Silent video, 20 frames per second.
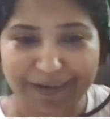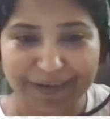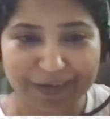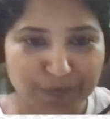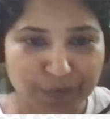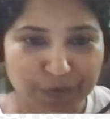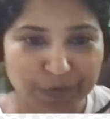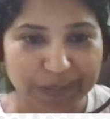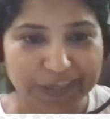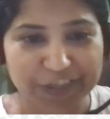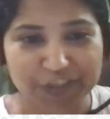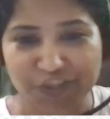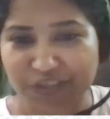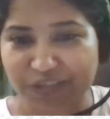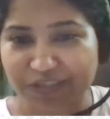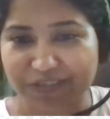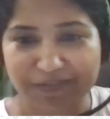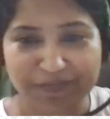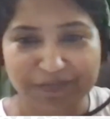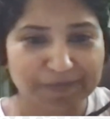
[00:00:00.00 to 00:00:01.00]
under
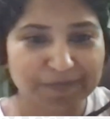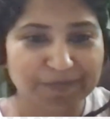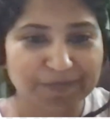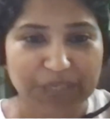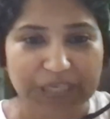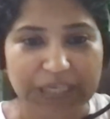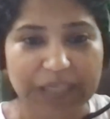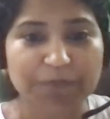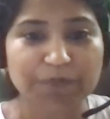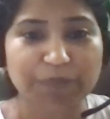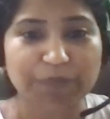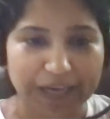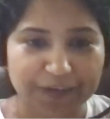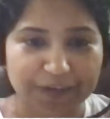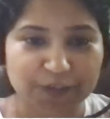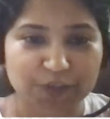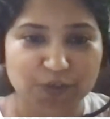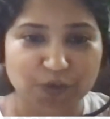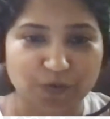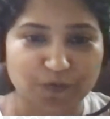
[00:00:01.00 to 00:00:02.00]
protection, be in
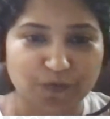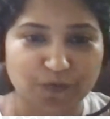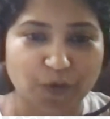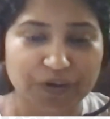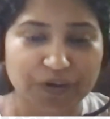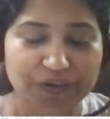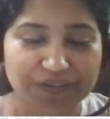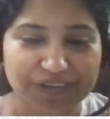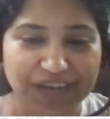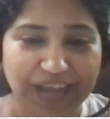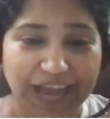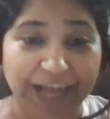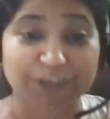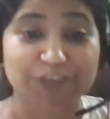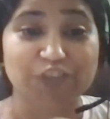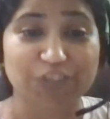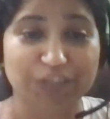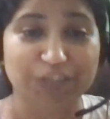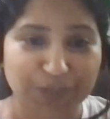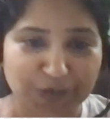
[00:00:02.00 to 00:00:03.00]
balance of what
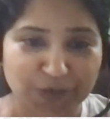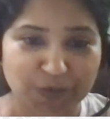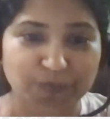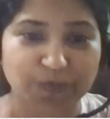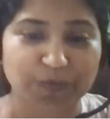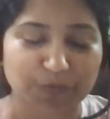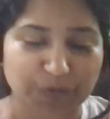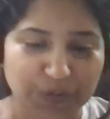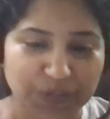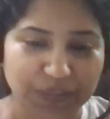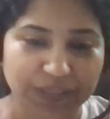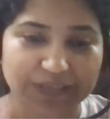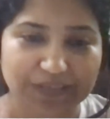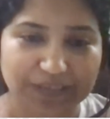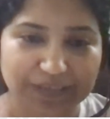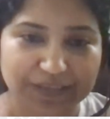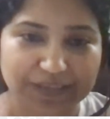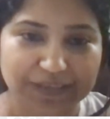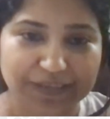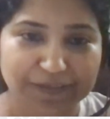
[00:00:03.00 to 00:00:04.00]
actually need to be
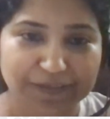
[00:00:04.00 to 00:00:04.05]
protected.